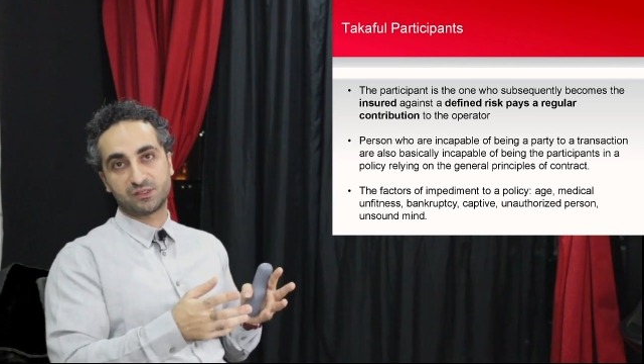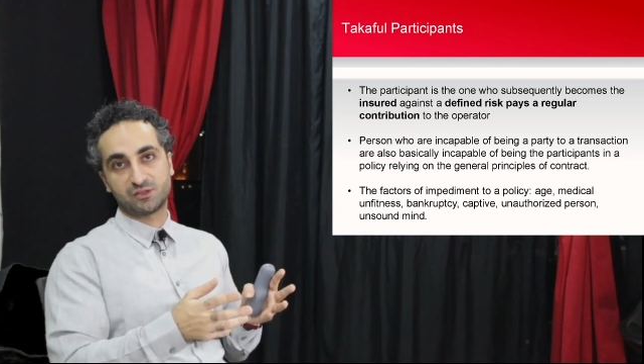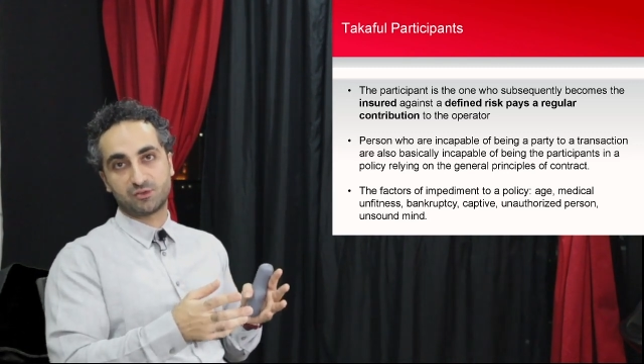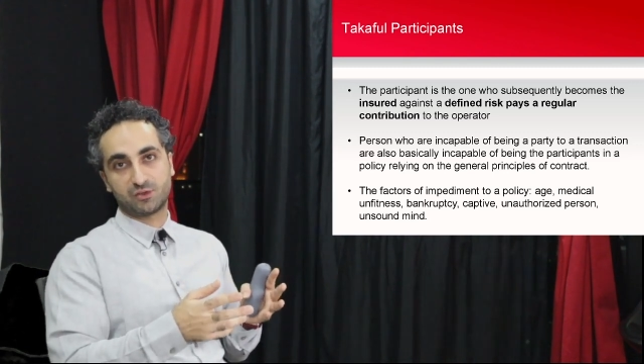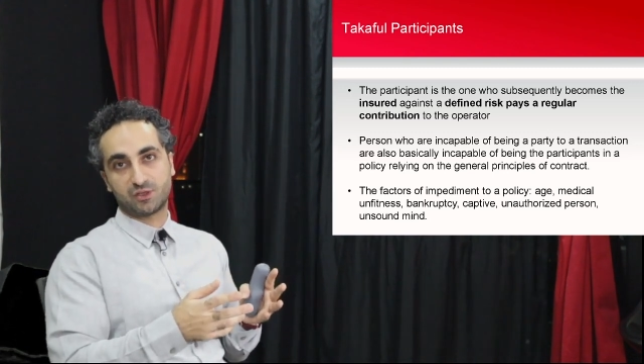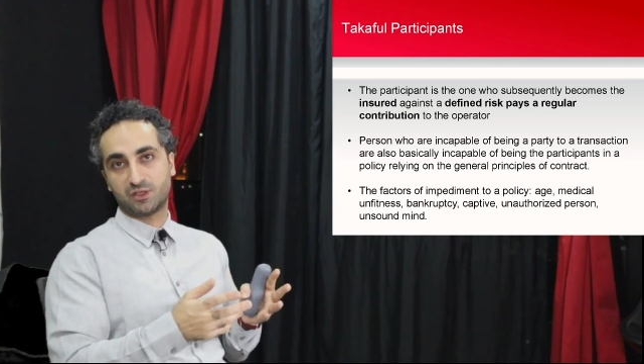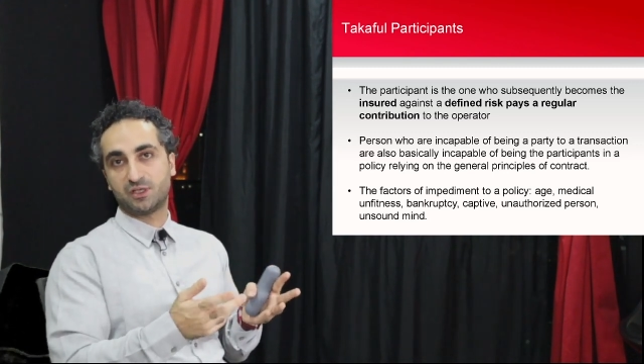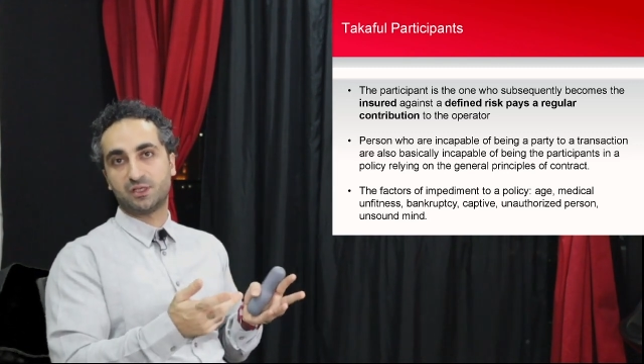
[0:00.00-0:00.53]
You
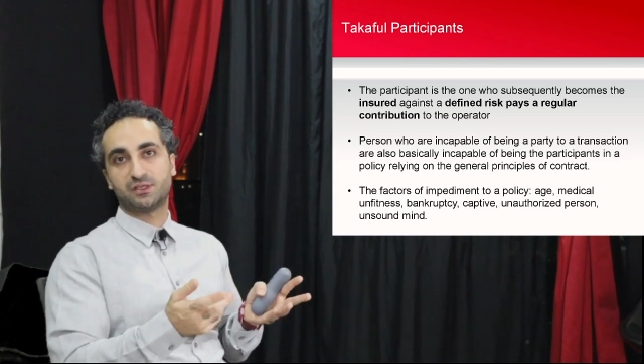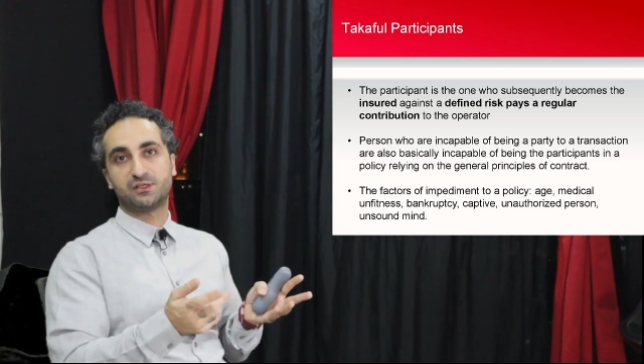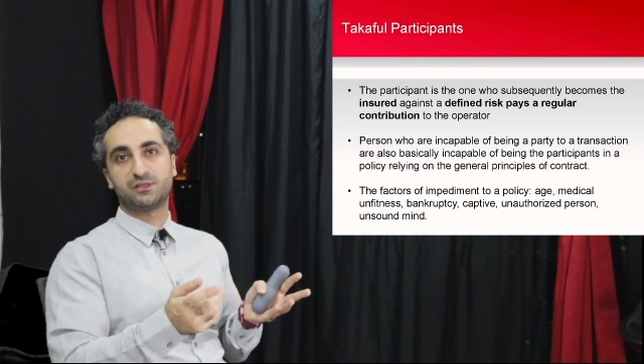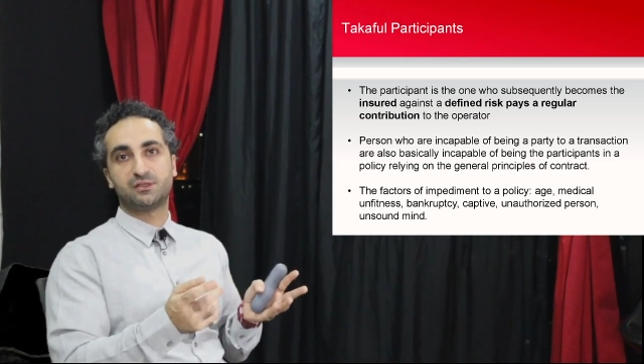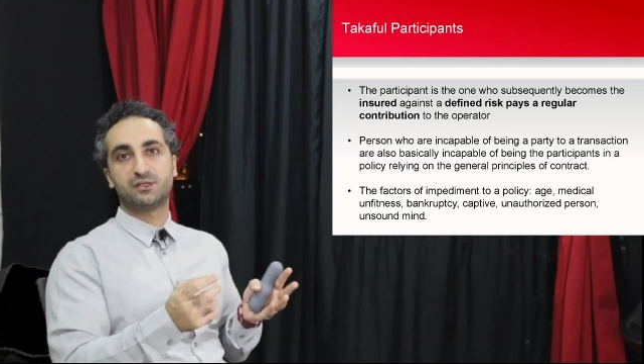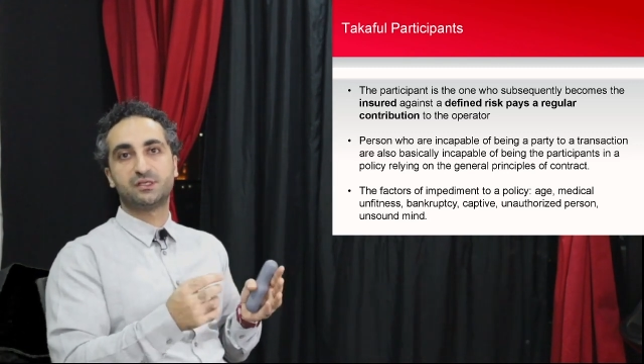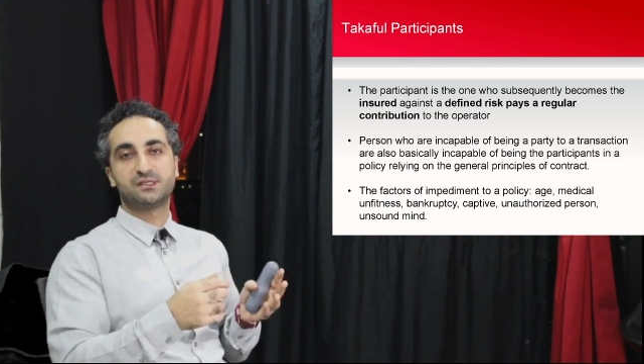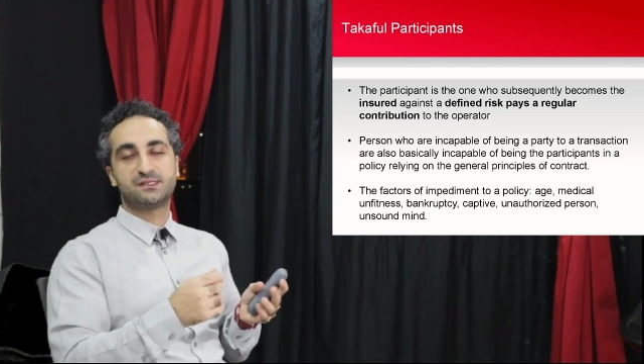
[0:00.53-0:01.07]
cannot
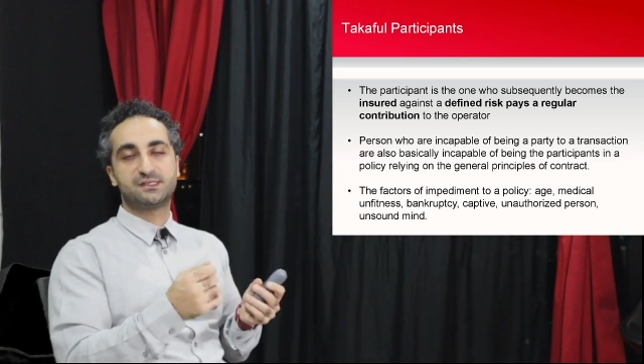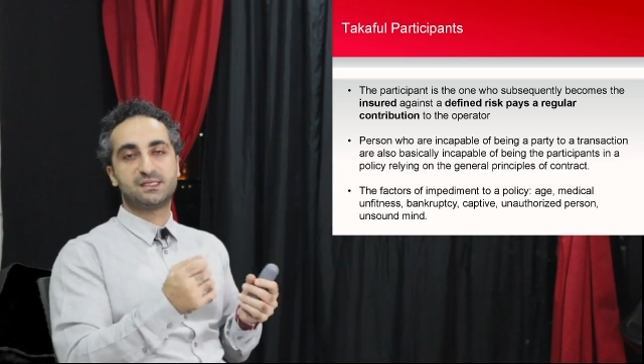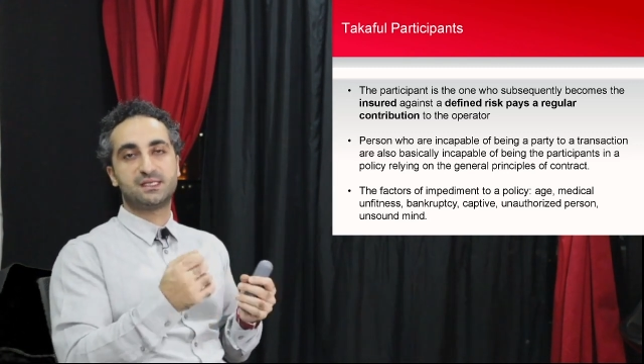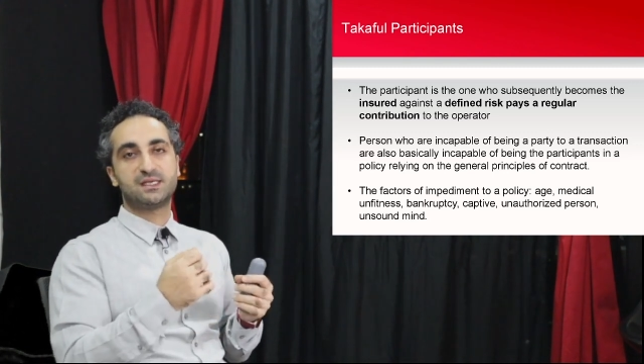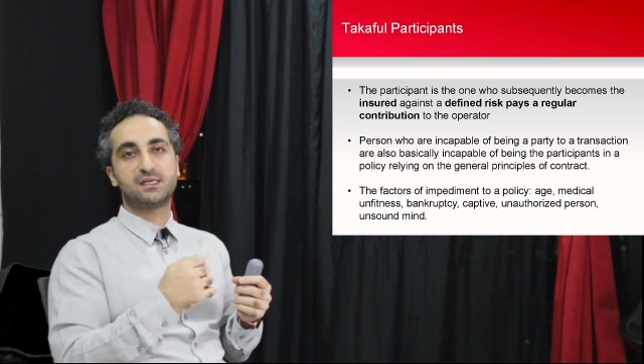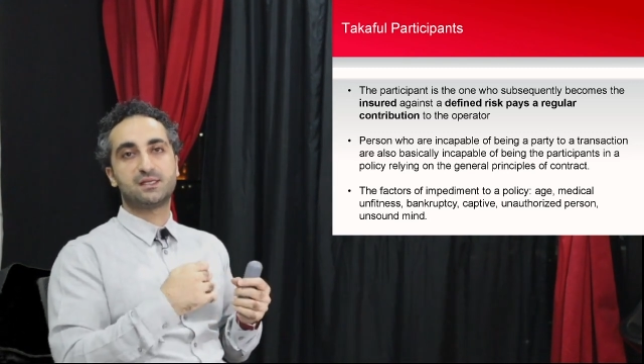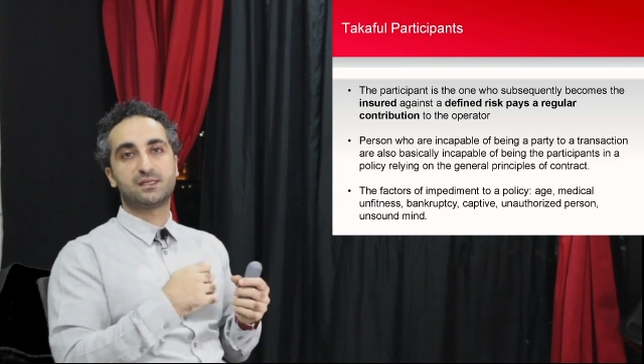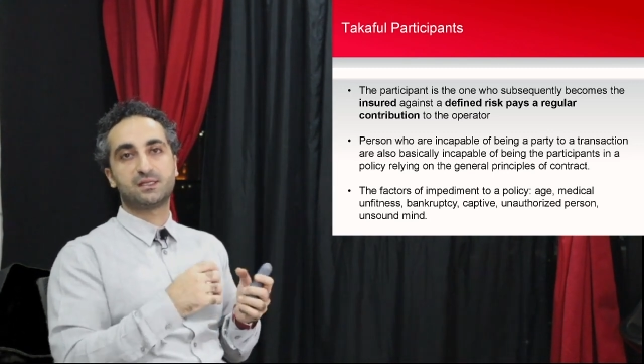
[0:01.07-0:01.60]

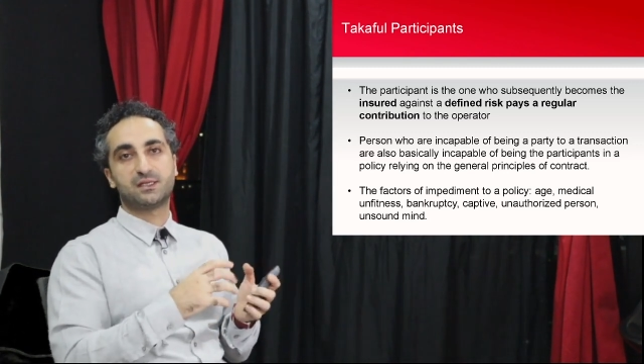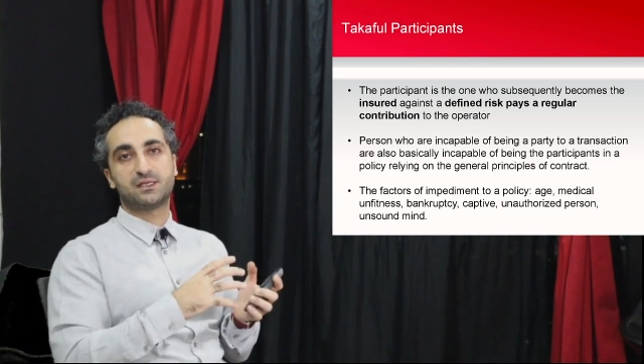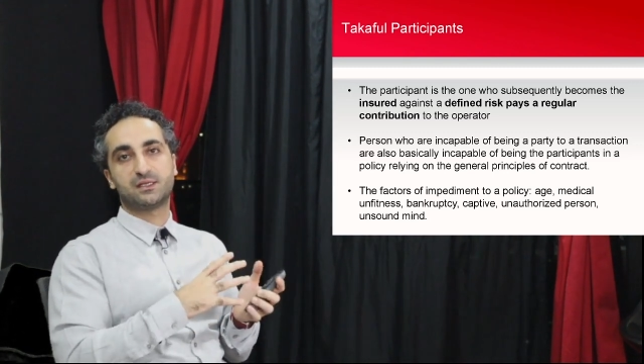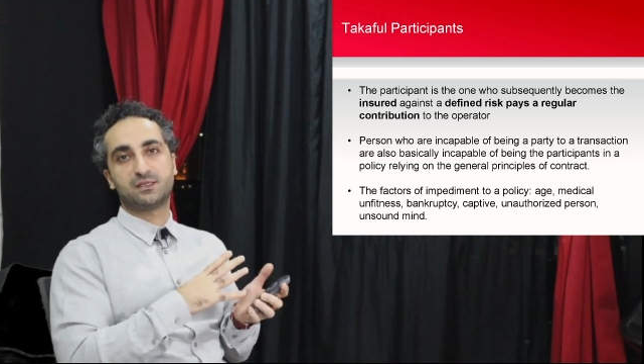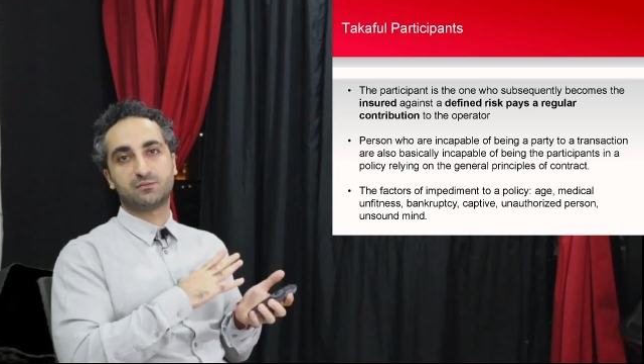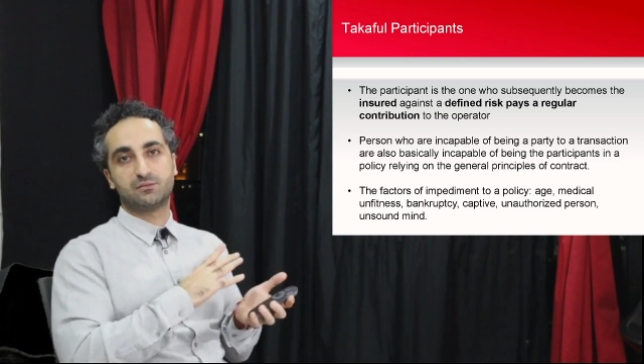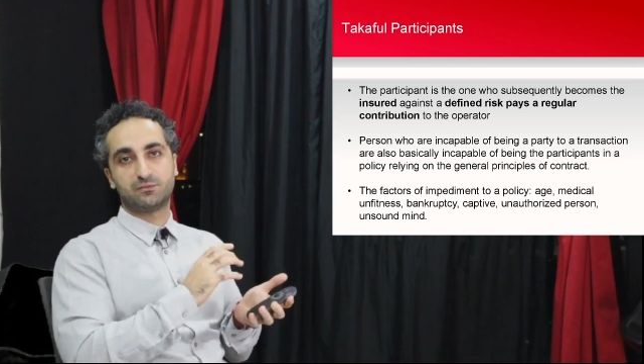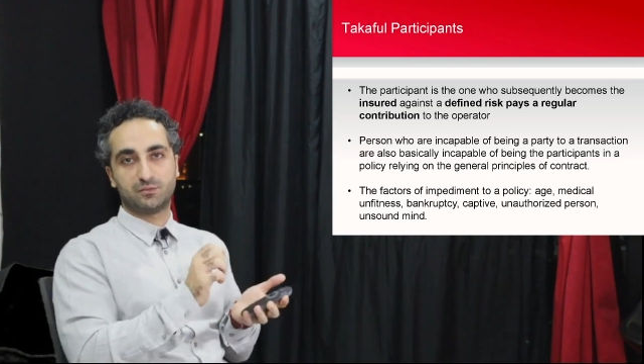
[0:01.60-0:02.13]
steal and